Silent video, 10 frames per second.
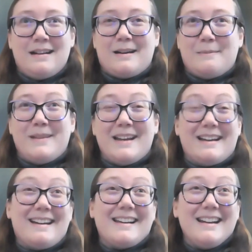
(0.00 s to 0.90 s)

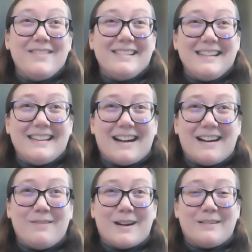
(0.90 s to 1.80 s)
I could even see
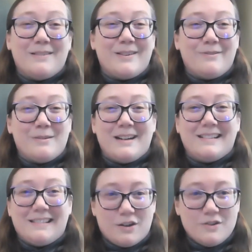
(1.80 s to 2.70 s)
that relevant from like
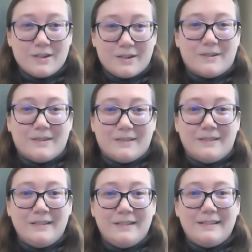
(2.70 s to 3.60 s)
a
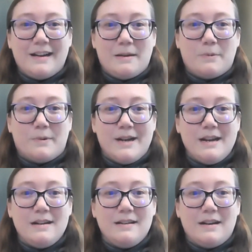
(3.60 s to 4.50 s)
surgical
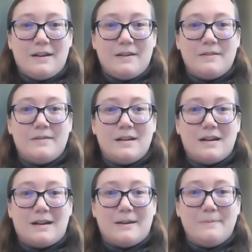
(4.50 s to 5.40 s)
standpoint,
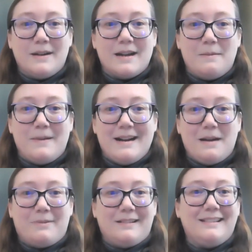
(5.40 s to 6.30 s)
kind of being
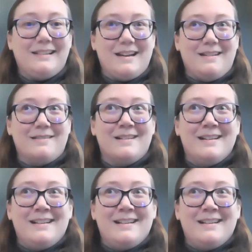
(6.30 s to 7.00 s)
able to